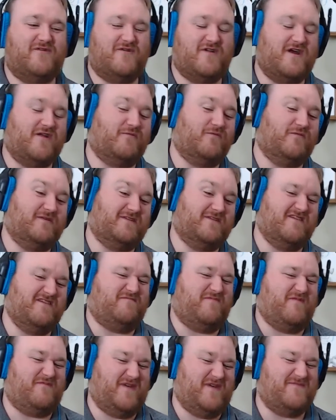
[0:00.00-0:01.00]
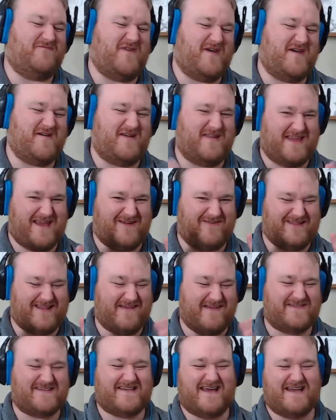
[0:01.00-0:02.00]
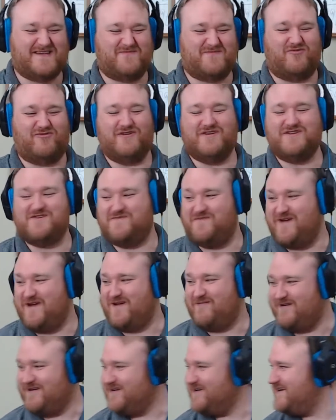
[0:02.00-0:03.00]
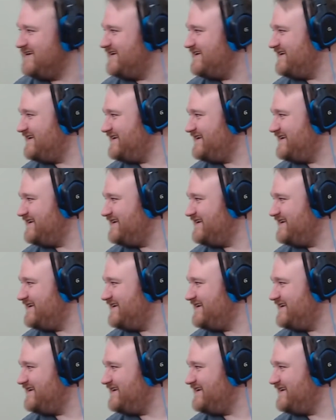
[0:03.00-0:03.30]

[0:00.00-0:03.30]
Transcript: or not a real life, but life-size bridge baby.